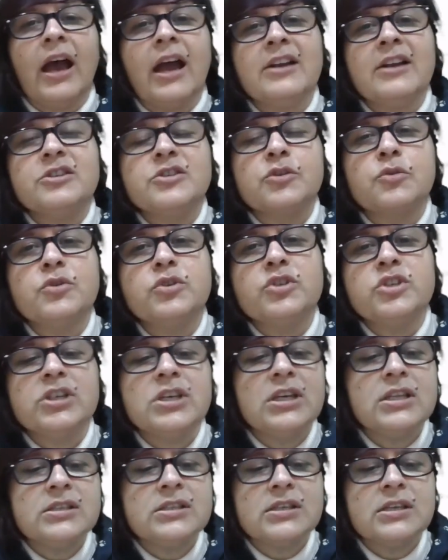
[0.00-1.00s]
And
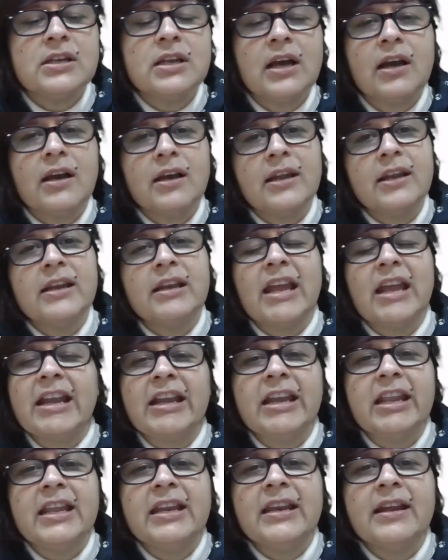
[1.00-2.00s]
Surjit Sinha in
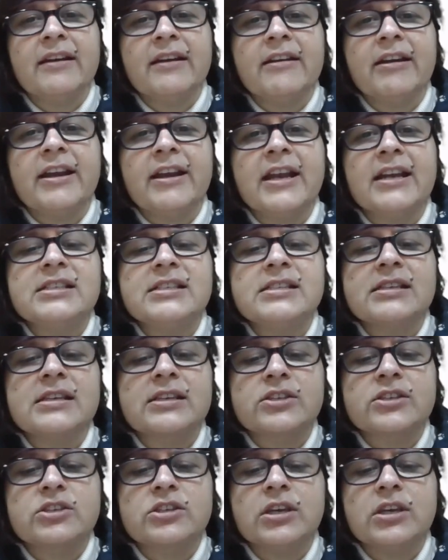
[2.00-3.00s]

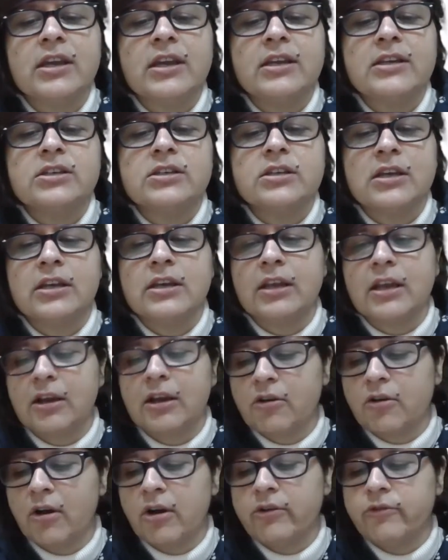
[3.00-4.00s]
1968, in a
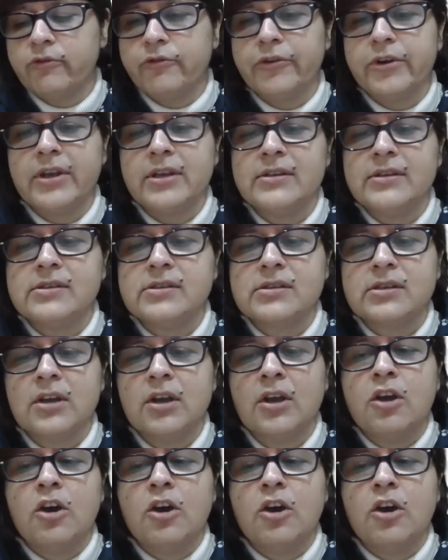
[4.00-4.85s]
conference,